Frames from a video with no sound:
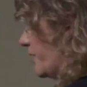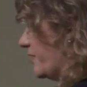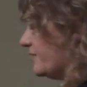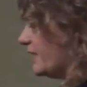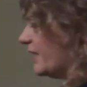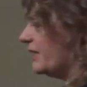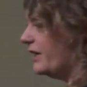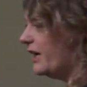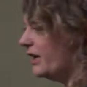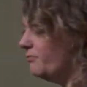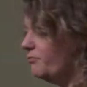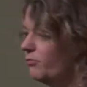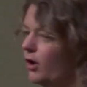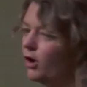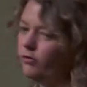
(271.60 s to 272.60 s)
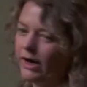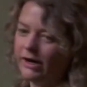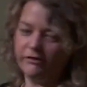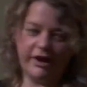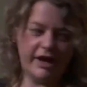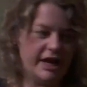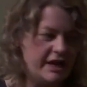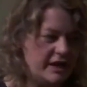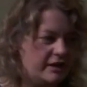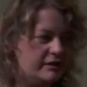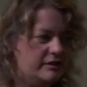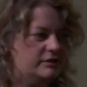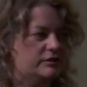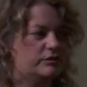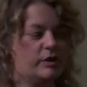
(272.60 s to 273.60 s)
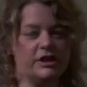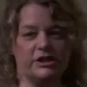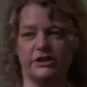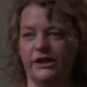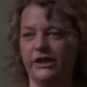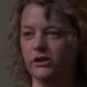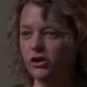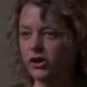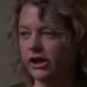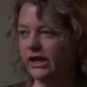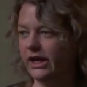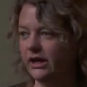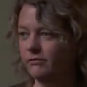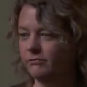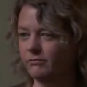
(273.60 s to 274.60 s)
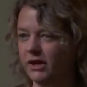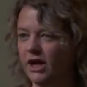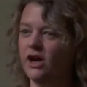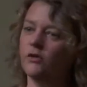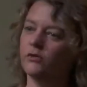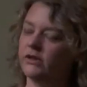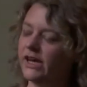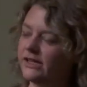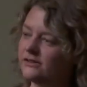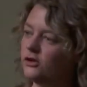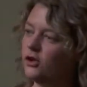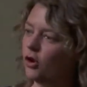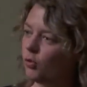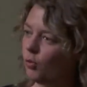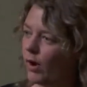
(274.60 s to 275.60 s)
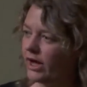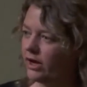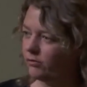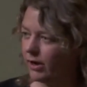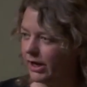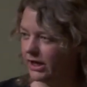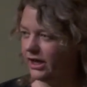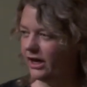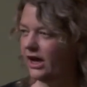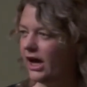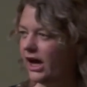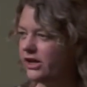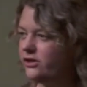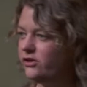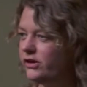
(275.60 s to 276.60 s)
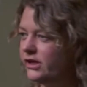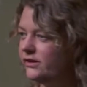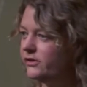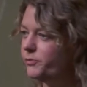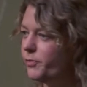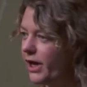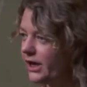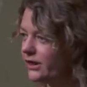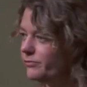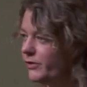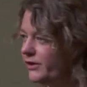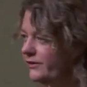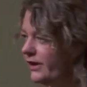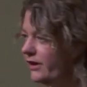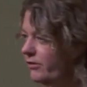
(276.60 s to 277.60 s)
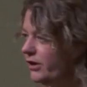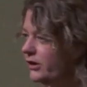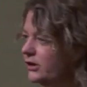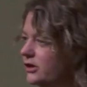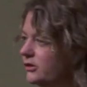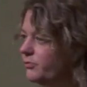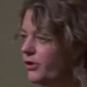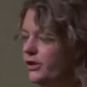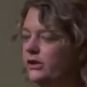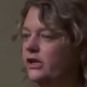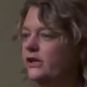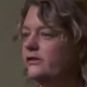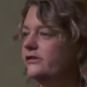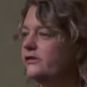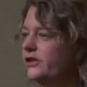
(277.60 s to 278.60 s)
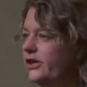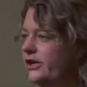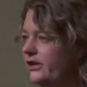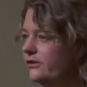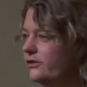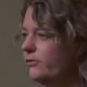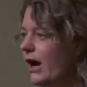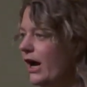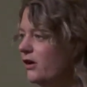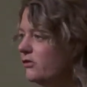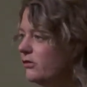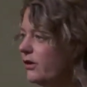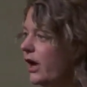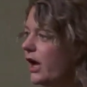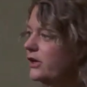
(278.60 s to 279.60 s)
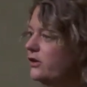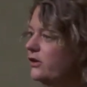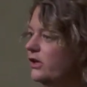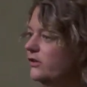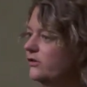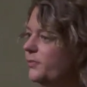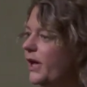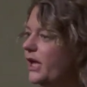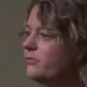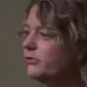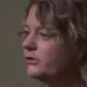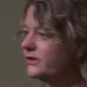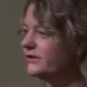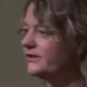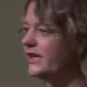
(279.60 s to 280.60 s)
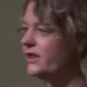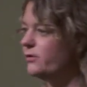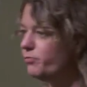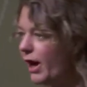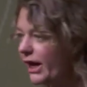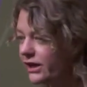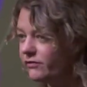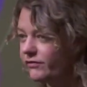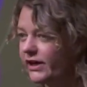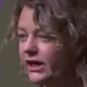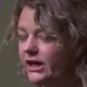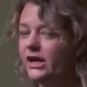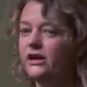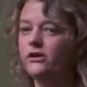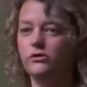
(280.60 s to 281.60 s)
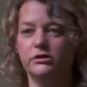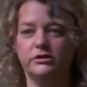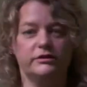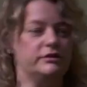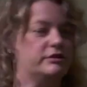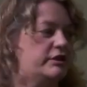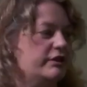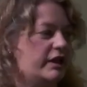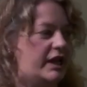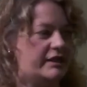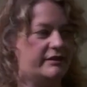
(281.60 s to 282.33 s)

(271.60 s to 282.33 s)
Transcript: be standing around here to actually look at it. Well, that's a long way away. And you need to pick the material up, you need to turn it around, and you need to be able to see the back of it in order to do that